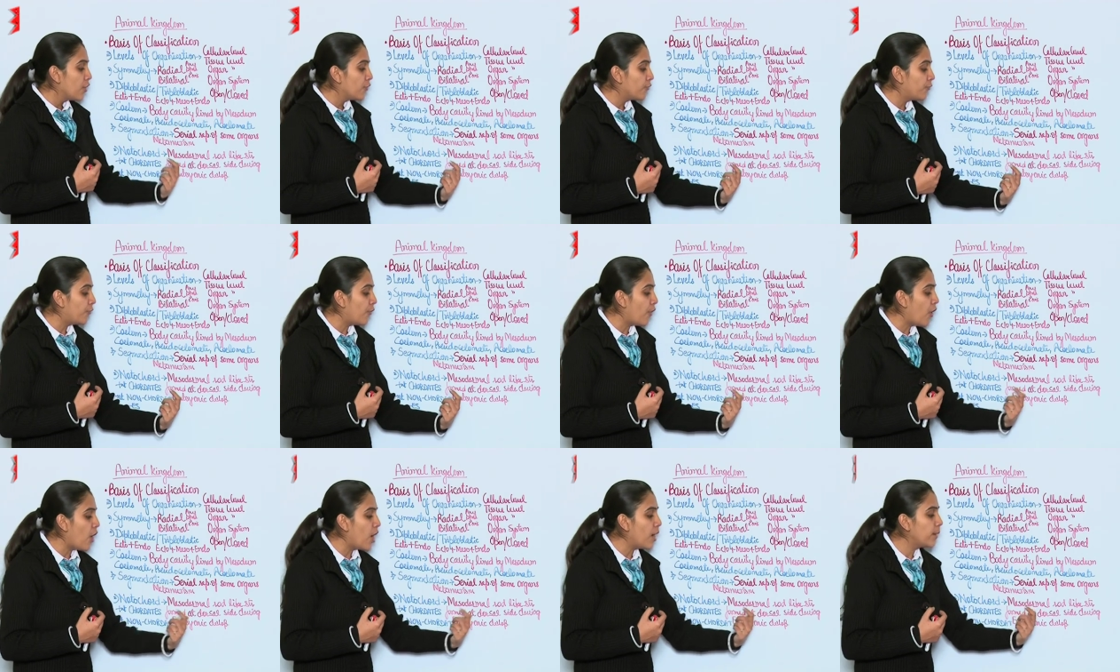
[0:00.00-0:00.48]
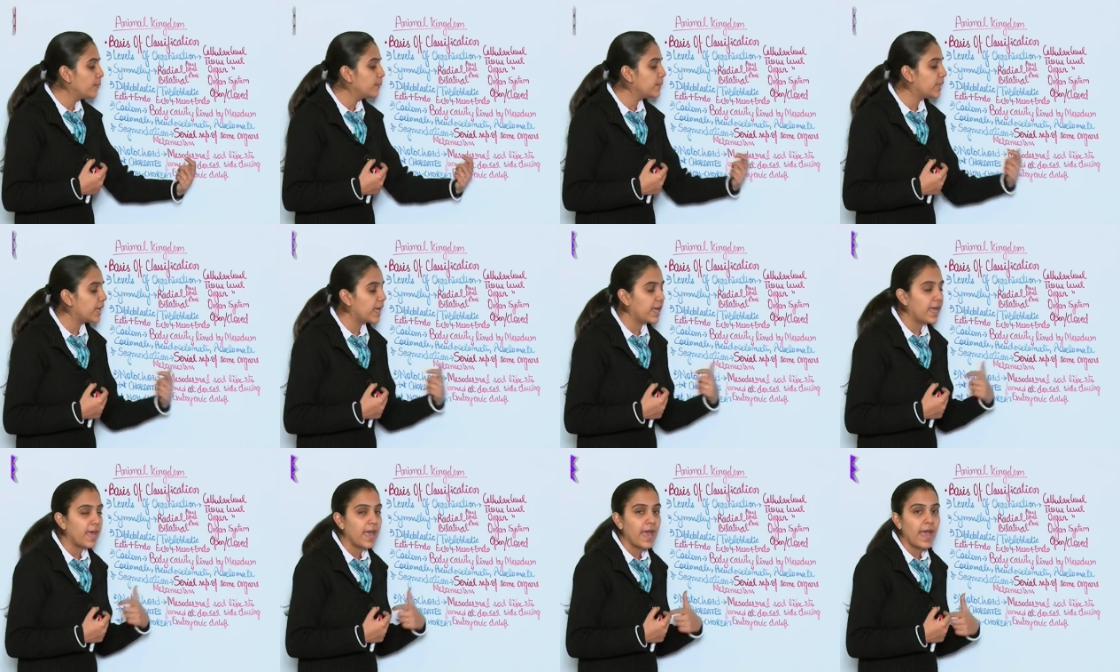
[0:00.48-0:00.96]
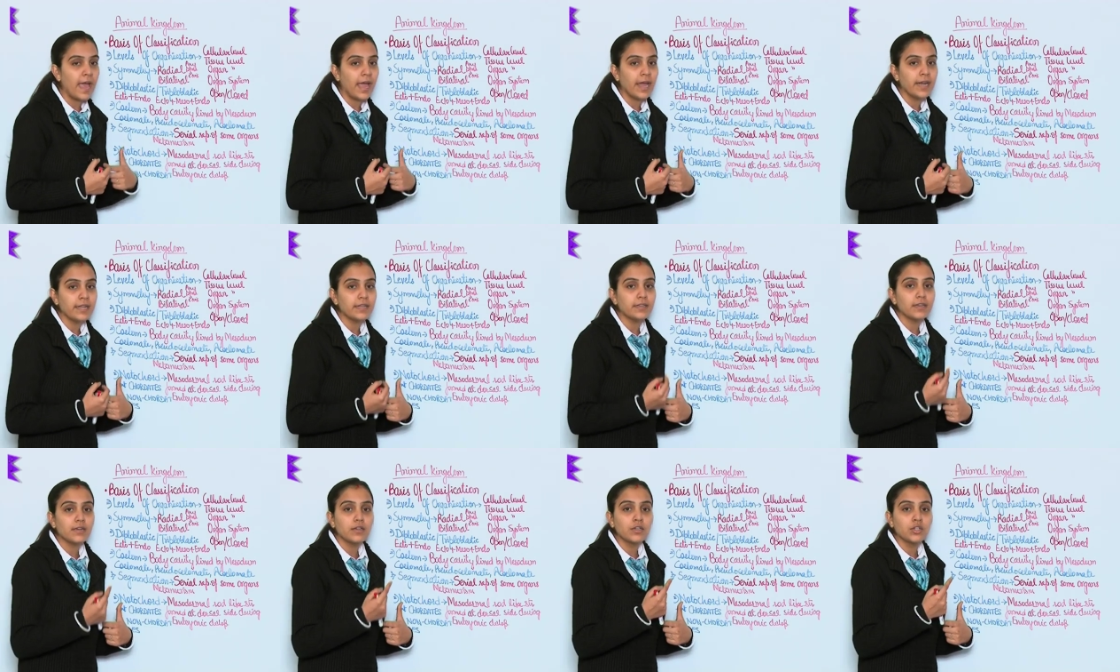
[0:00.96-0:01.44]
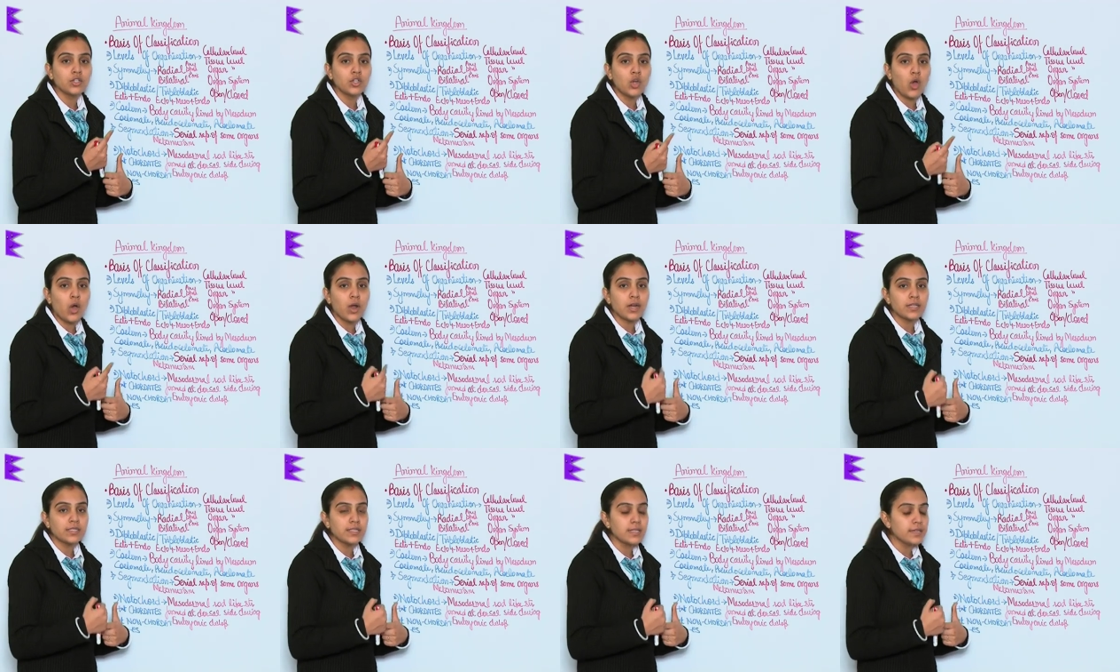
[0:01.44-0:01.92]
formed at
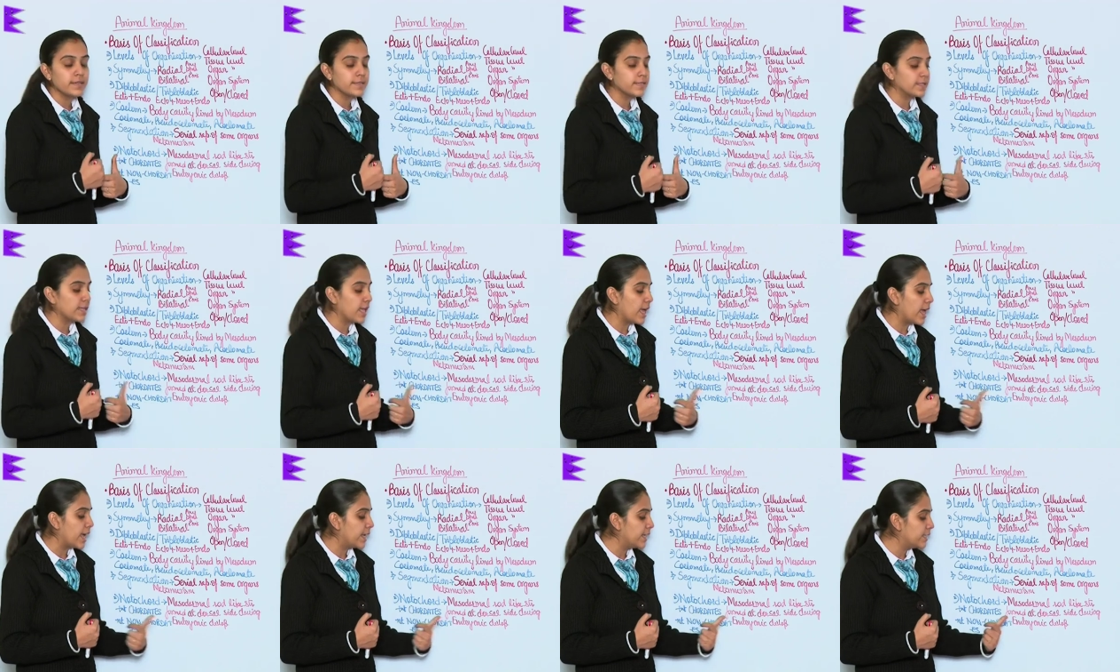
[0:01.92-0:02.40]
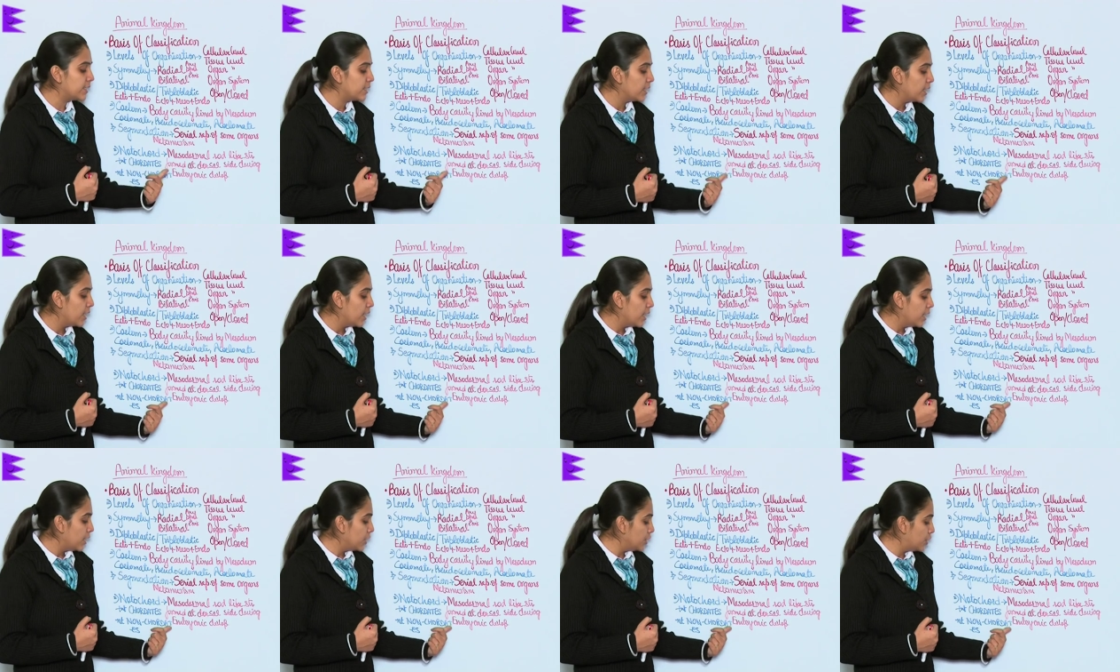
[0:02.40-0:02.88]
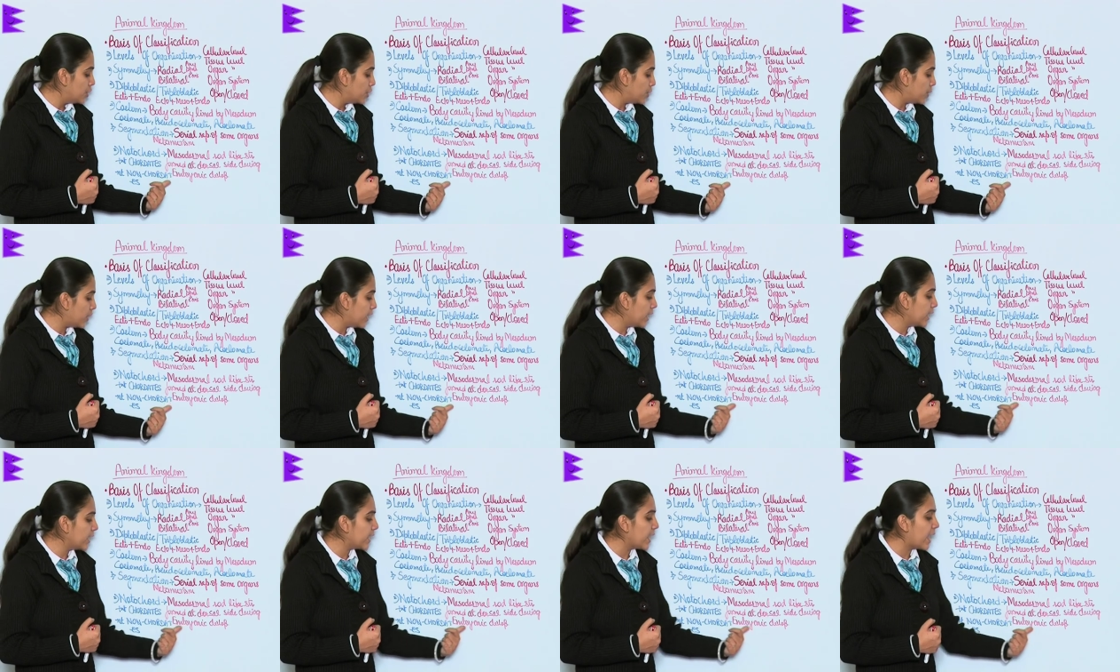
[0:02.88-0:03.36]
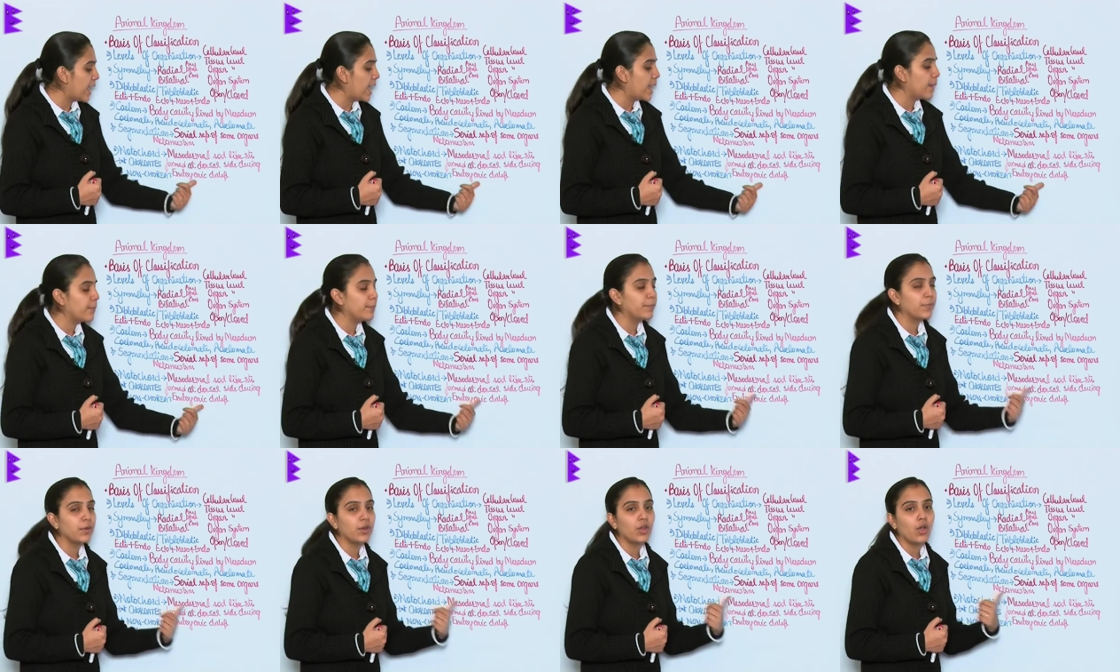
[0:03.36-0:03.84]
dorsal side during
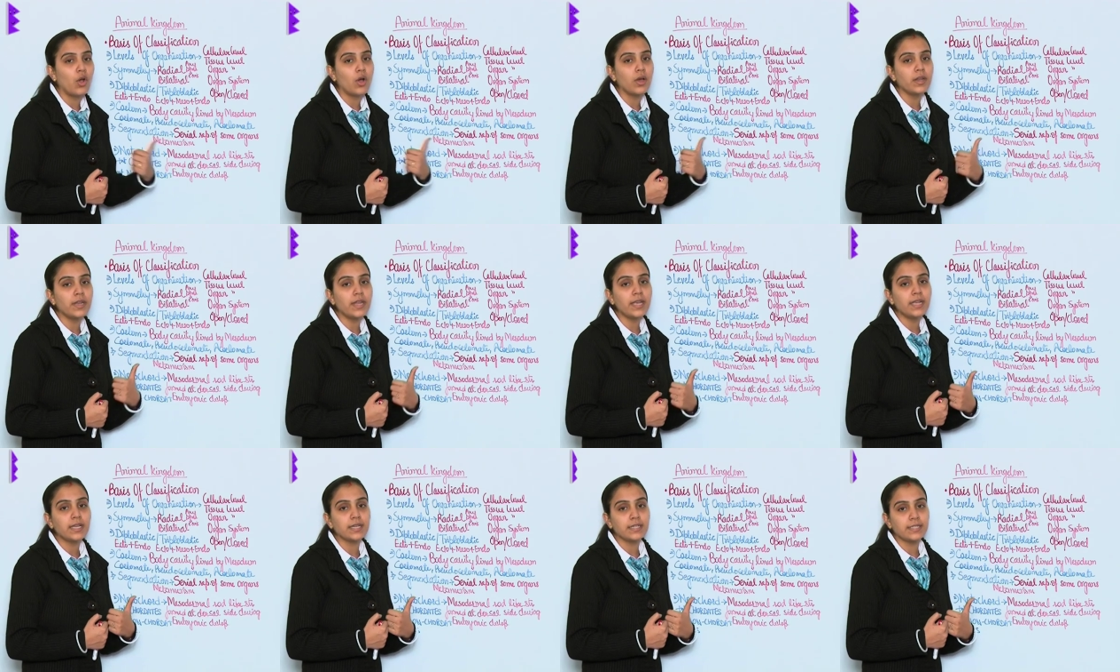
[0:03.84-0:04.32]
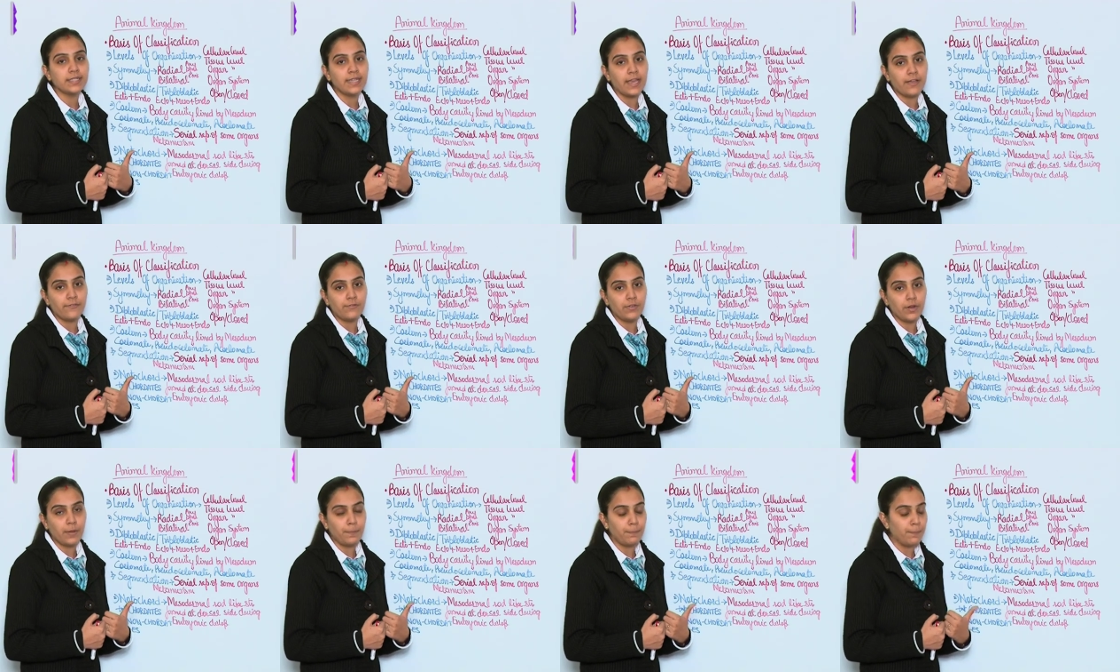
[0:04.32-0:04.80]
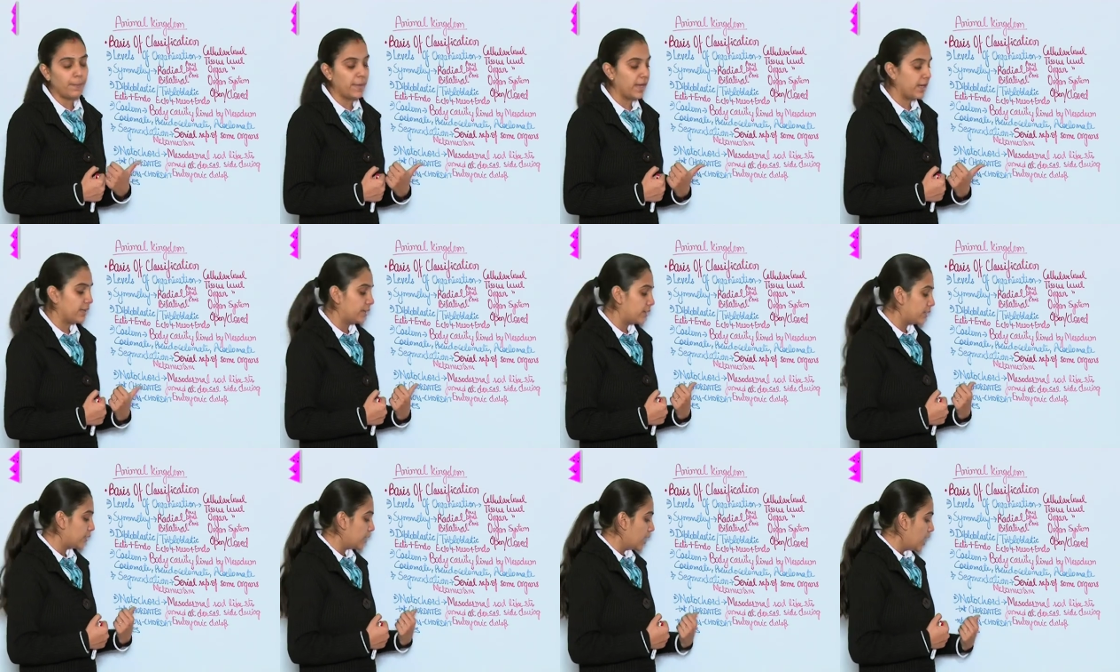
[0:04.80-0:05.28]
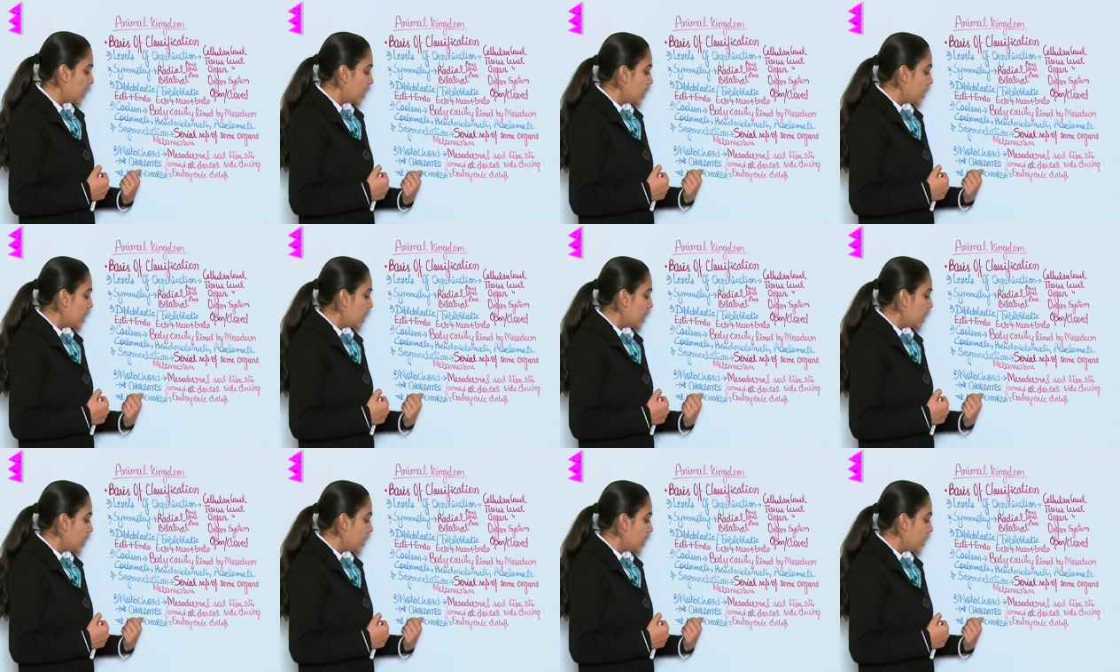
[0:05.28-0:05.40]
embryonic development.